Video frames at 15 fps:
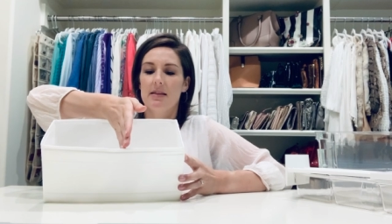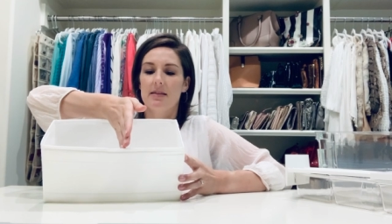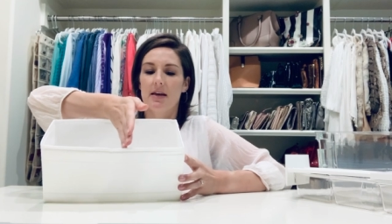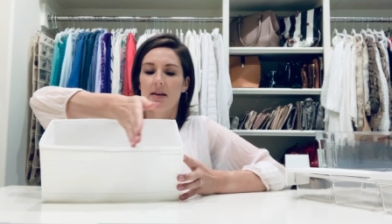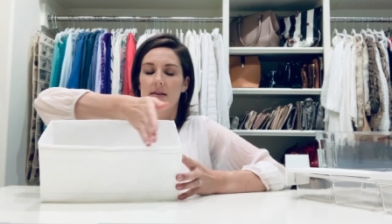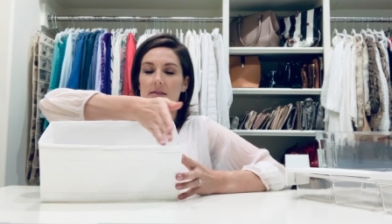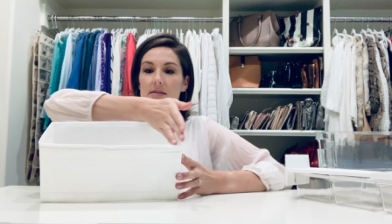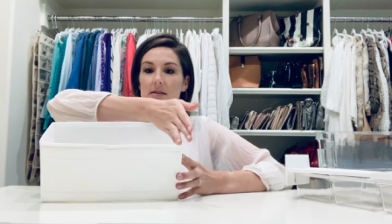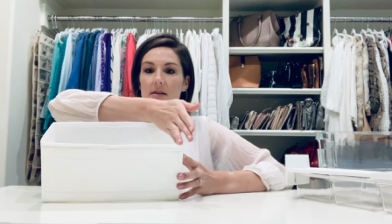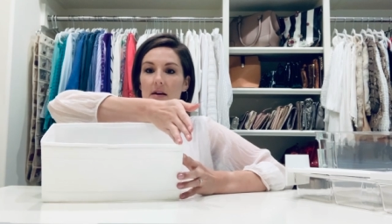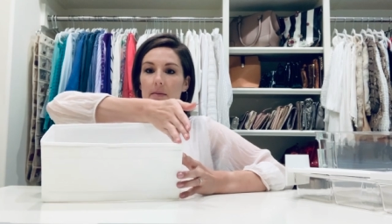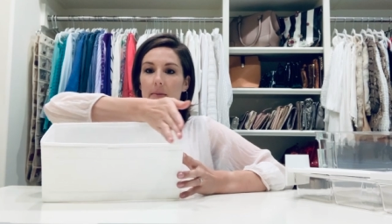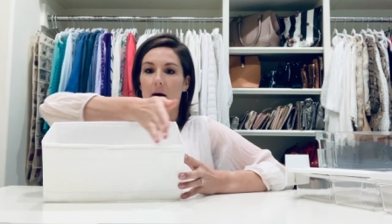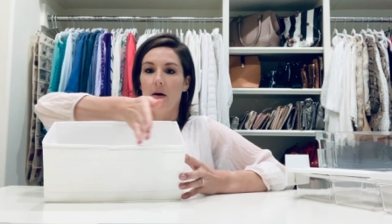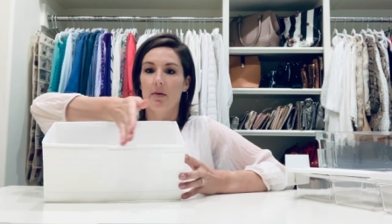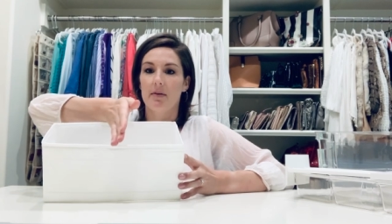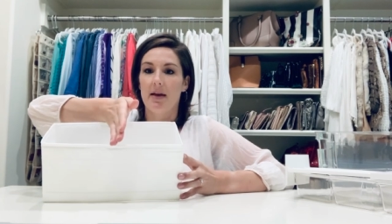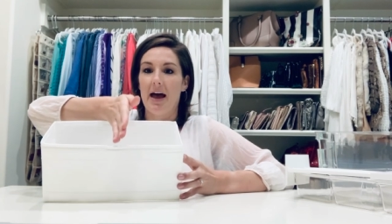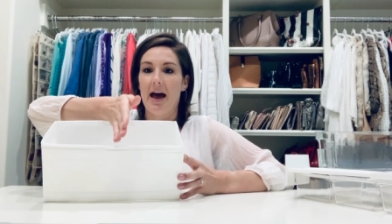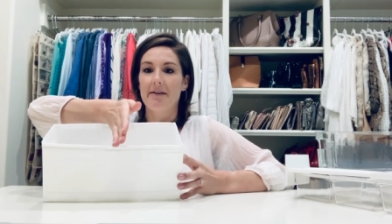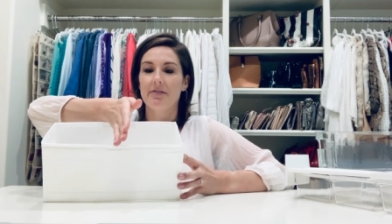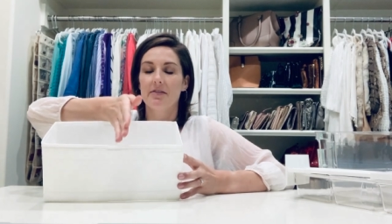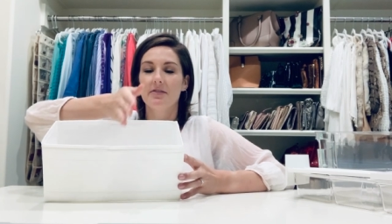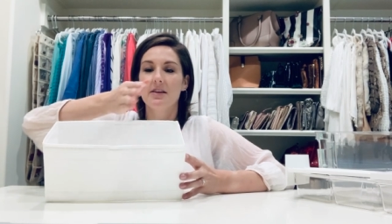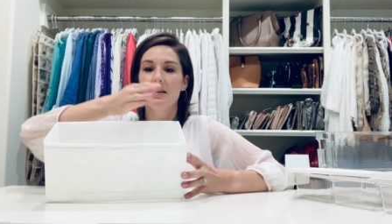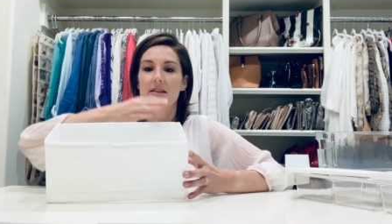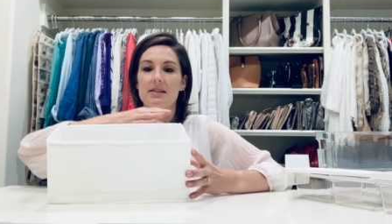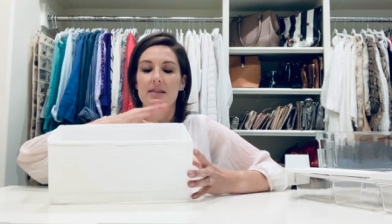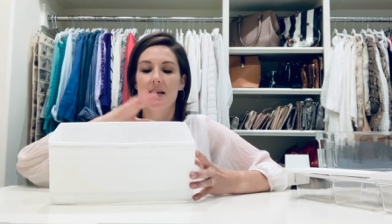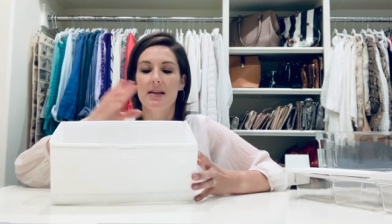that is about half of
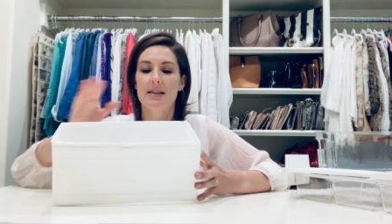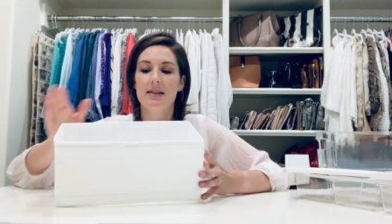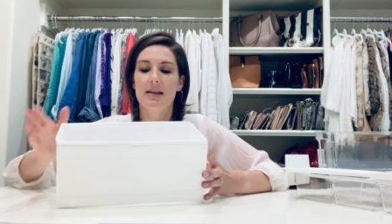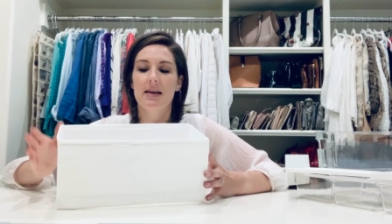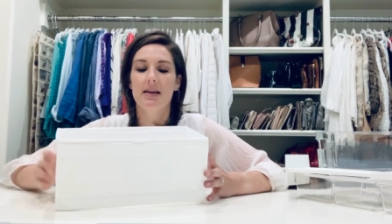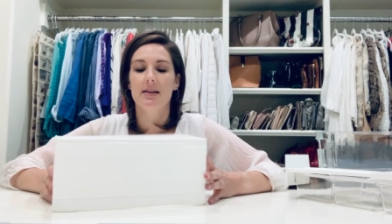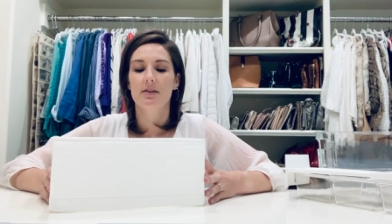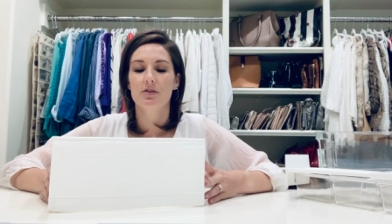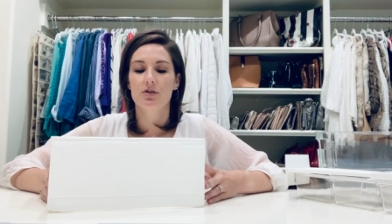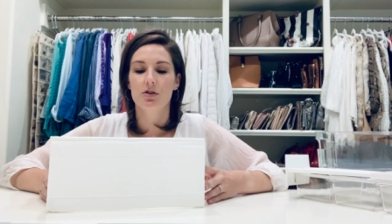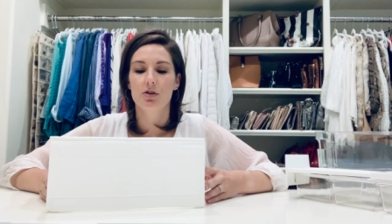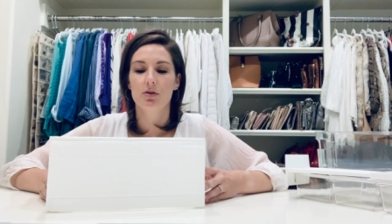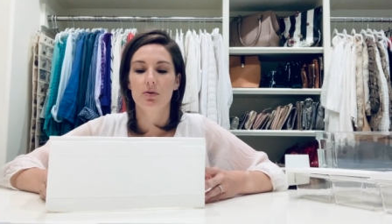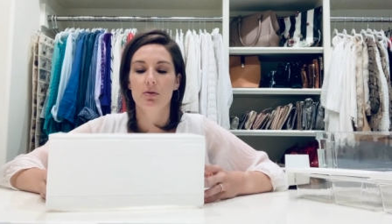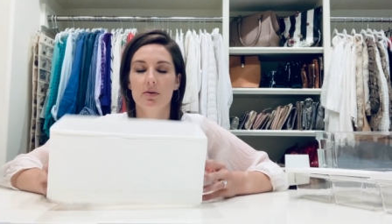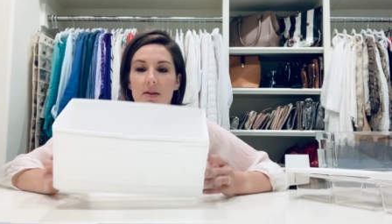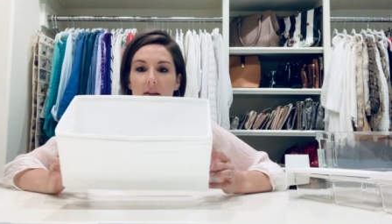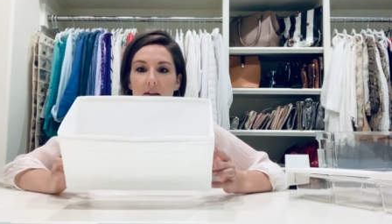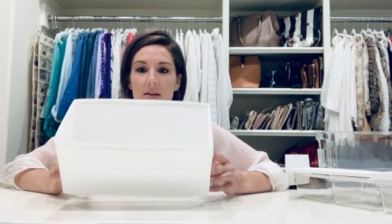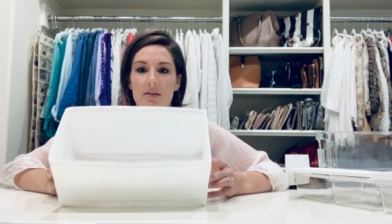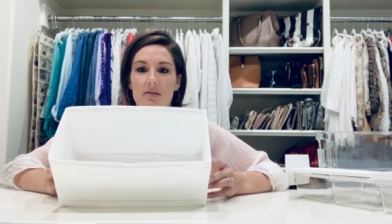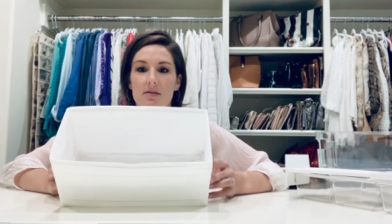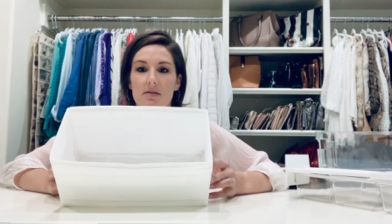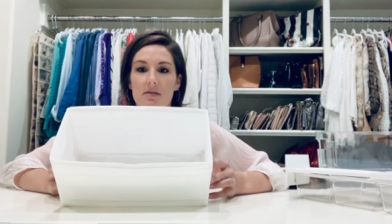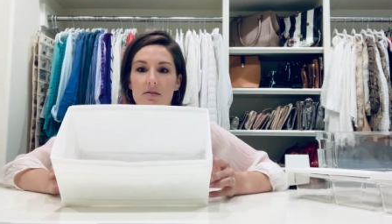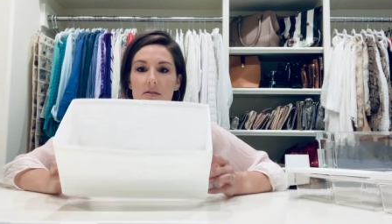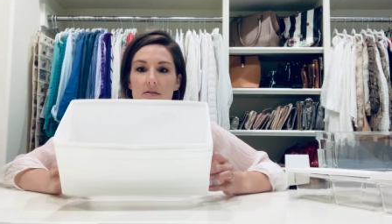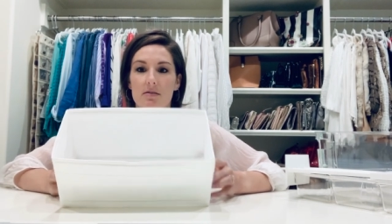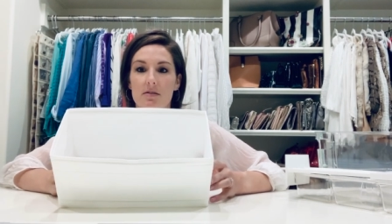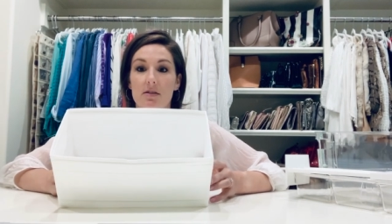this and then two that is
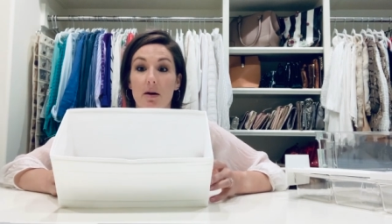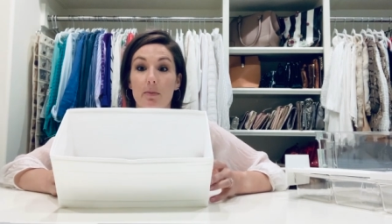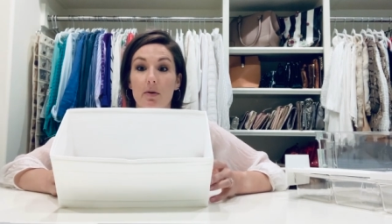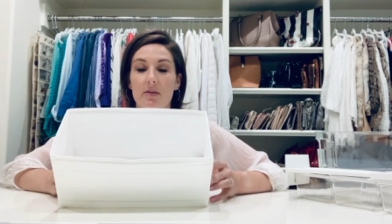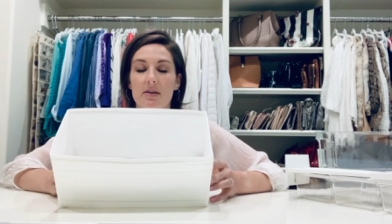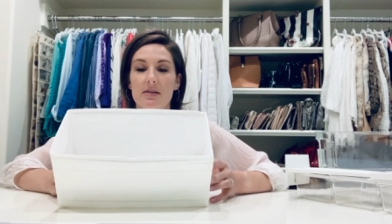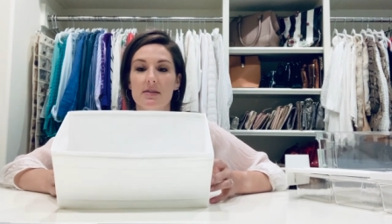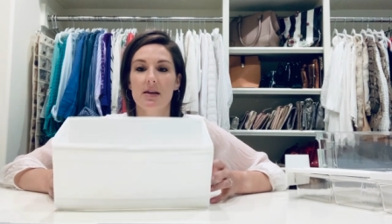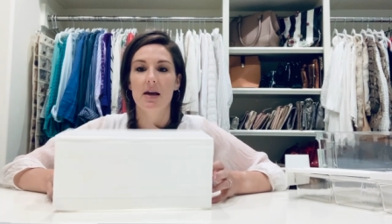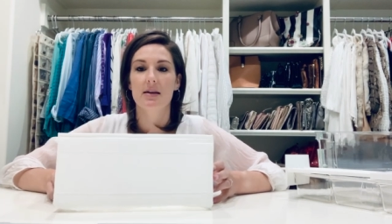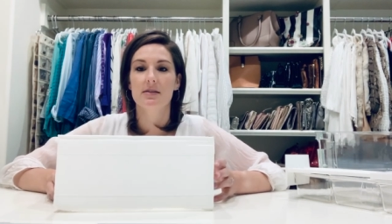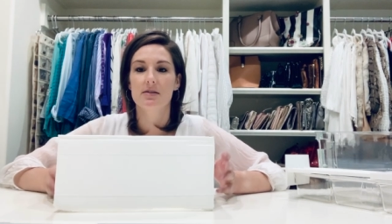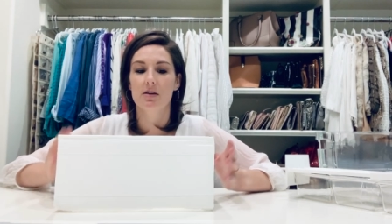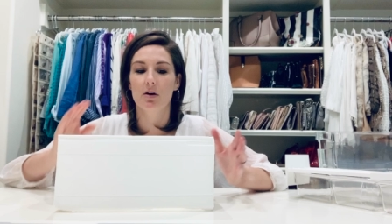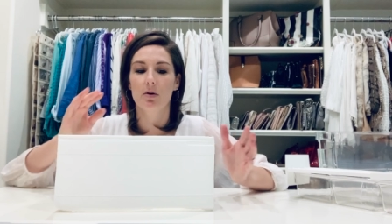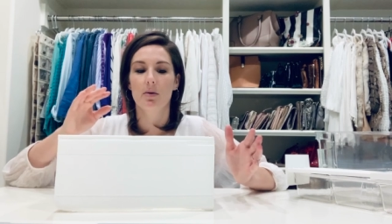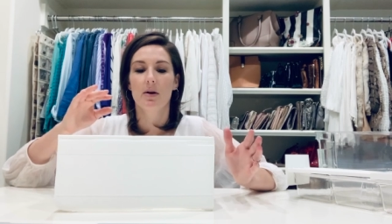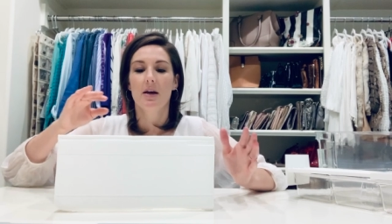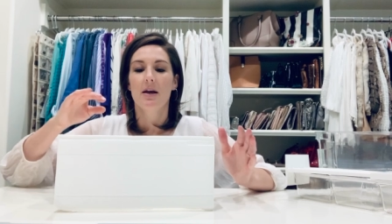double this size. So